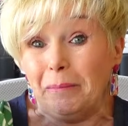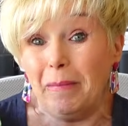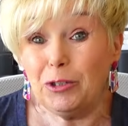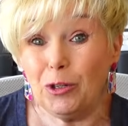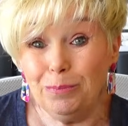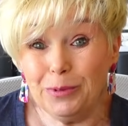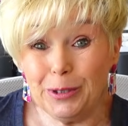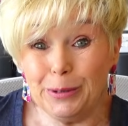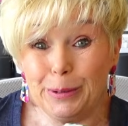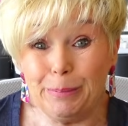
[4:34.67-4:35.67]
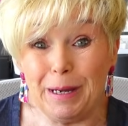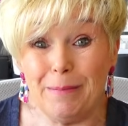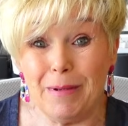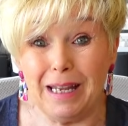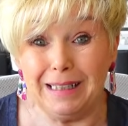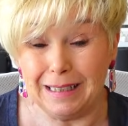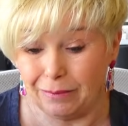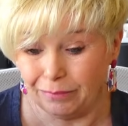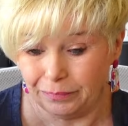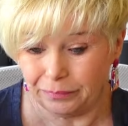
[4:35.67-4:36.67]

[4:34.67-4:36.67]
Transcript: my jumpsuit's being made in.